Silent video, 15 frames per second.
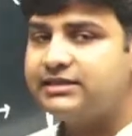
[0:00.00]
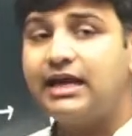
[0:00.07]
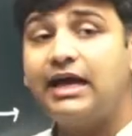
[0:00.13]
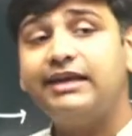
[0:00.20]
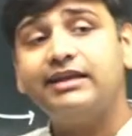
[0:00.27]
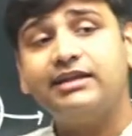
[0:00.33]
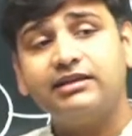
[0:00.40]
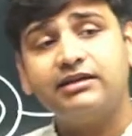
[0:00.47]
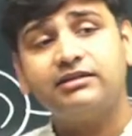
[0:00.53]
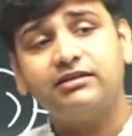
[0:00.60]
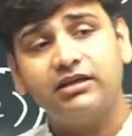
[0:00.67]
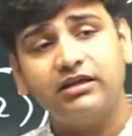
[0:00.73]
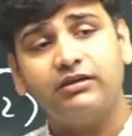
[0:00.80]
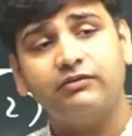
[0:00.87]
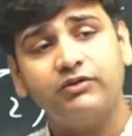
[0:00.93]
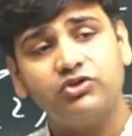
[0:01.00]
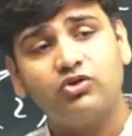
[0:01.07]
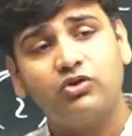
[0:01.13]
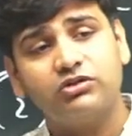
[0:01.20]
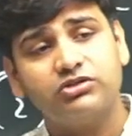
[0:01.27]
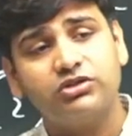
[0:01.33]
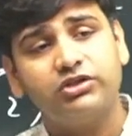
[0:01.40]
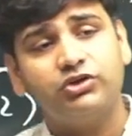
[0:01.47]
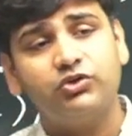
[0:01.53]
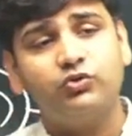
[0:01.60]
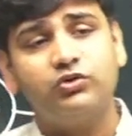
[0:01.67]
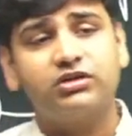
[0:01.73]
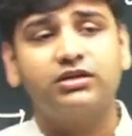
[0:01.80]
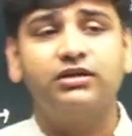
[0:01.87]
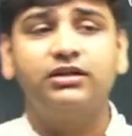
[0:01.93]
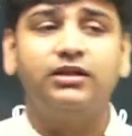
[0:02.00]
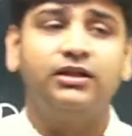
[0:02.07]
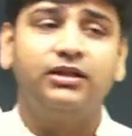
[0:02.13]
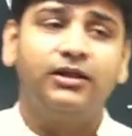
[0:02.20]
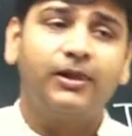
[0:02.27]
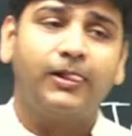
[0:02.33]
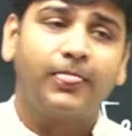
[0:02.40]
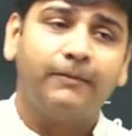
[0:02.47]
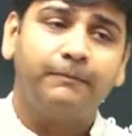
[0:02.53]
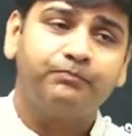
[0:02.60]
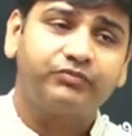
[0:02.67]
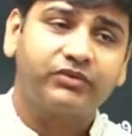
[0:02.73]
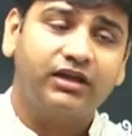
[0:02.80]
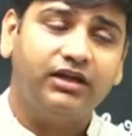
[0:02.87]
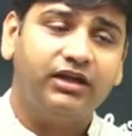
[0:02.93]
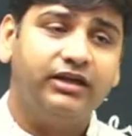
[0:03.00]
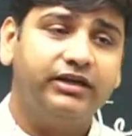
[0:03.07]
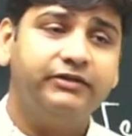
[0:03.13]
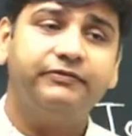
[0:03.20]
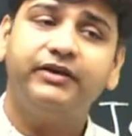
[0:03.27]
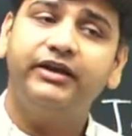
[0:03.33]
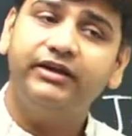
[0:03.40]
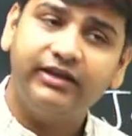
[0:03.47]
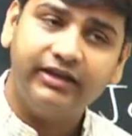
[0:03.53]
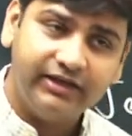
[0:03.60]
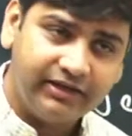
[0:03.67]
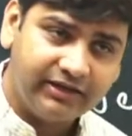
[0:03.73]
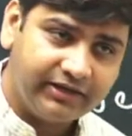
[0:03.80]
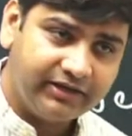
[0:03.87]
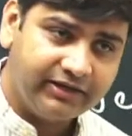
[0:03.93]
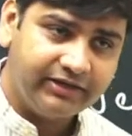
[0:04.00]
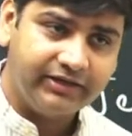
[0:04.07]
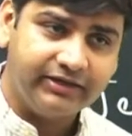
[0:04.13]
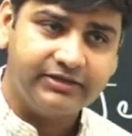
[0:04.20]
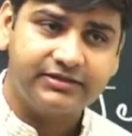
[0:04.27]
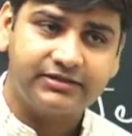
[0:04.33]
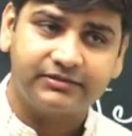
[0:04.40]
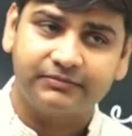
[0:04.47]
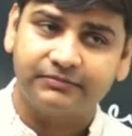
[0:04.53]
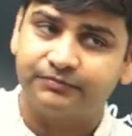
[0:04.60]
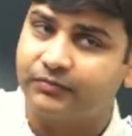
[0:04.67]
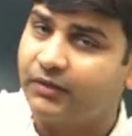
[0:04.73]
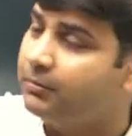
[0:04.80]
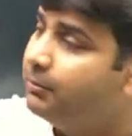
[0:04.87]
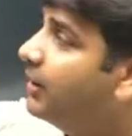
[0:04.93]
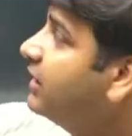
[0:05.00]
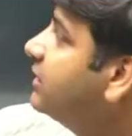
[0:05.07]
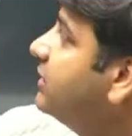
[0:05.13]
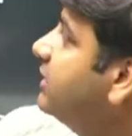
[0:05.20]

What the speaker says: another thing which constitute different ingredients, but the